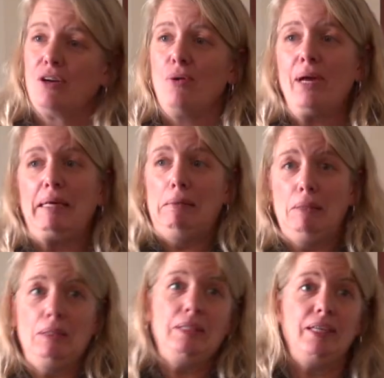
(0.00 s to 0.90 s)
going,
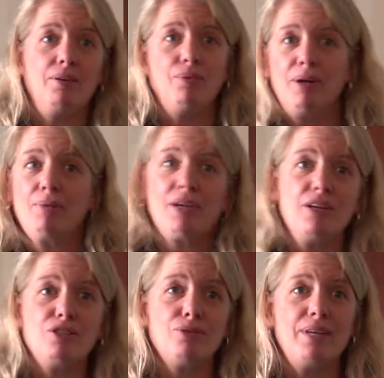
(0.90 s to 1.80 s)
oh, what are we
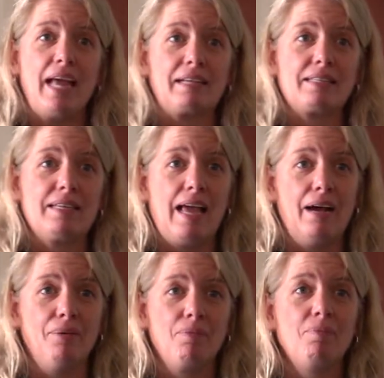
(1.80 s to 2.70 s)
gonna do next
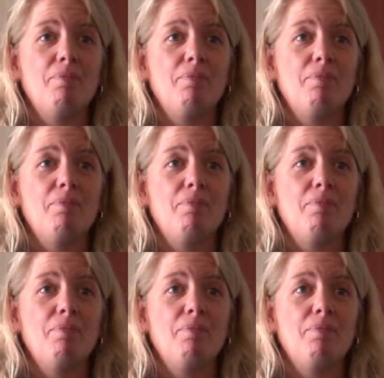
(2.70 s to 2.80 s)
now?